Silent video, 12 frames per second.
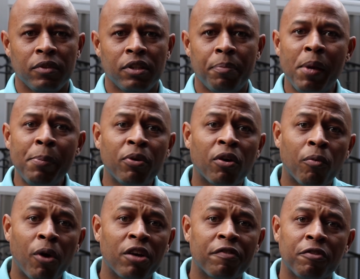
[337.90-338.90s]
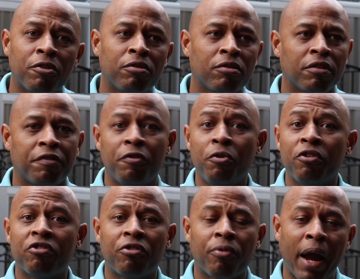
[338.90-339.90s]
the people are wonderful. The food
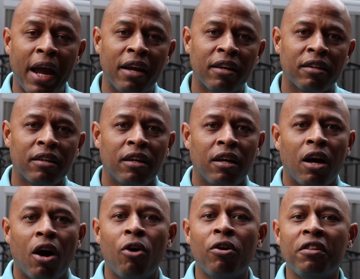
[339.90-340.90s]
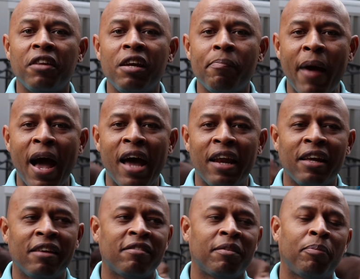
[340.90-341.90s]
is great. Only thing bad
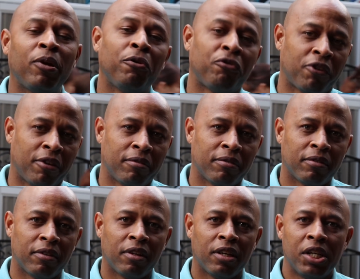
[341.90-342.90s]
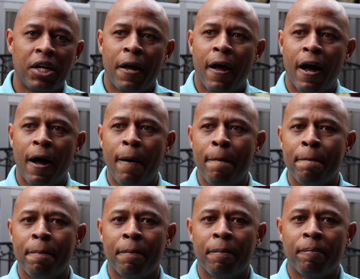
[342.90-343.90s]
is the pollution. Um,
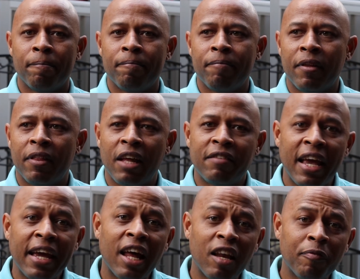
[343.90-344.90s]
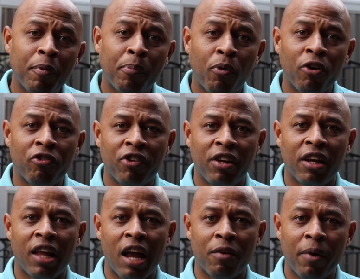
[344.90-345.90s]
they take it out of proportion in a
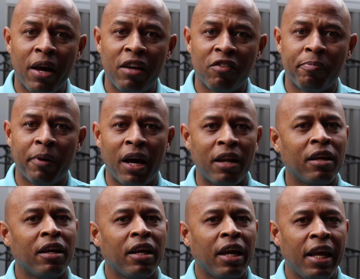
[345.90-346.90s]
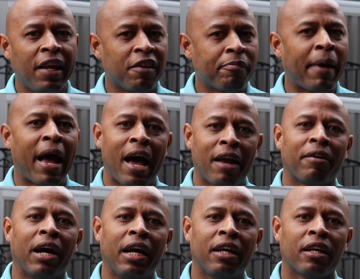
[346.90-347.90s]
lot of ways, but it is bad,
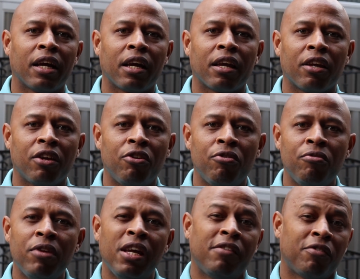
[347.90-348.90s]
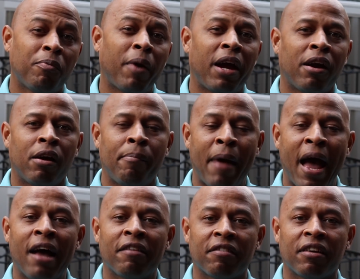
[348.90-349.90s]
right? Like you need to wear a
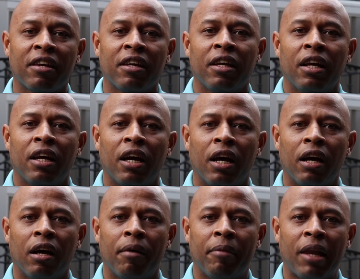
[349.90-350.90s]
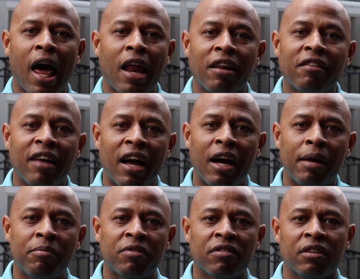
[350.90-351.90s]
mask um, a lot of the
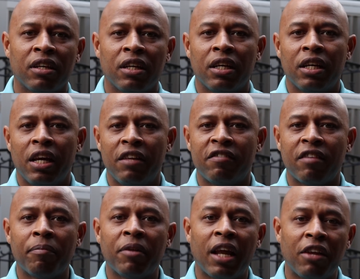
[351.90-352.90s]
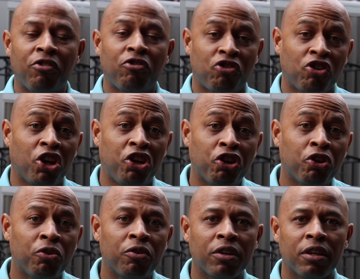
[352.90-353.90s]
times. It's something that you should
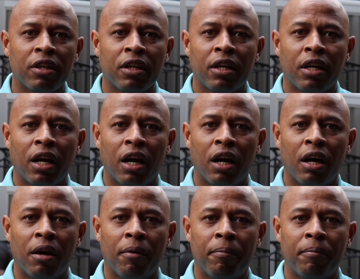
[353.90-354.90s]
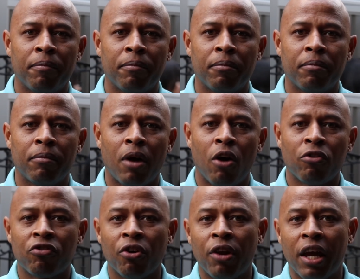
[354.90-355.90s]
do. Um,
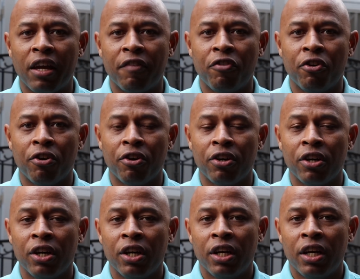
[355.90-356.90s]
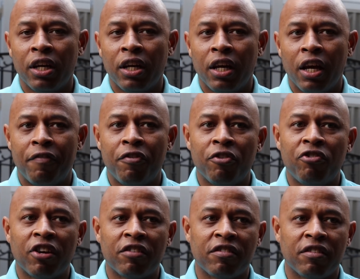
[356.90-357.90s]
also, like if you're if you're
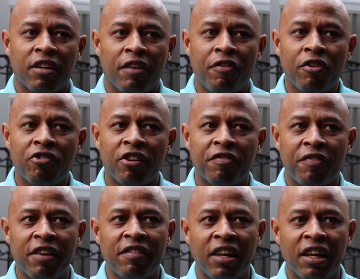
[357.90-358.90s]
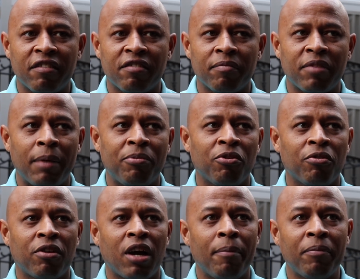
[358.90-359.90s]
just if you're just visiting, sometimes
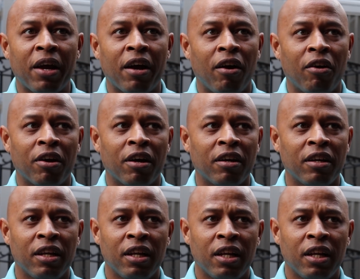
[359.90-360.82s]
you'll come there on a